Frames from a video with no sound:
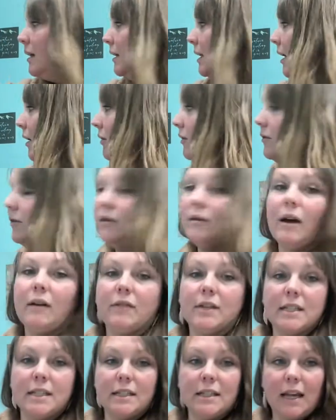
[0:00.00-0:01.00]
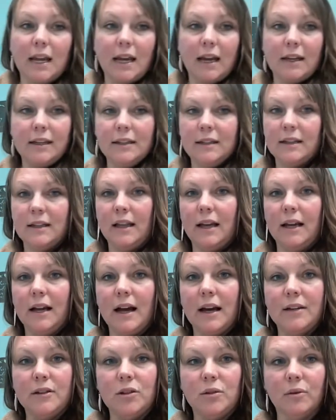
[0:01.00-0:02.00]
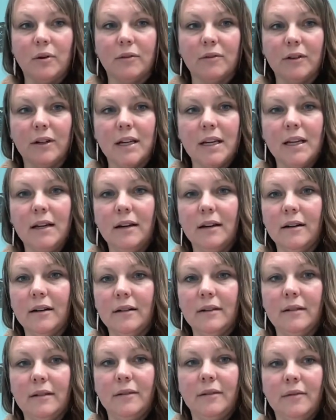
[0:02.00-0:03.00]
Now if you have a stand like I do over here,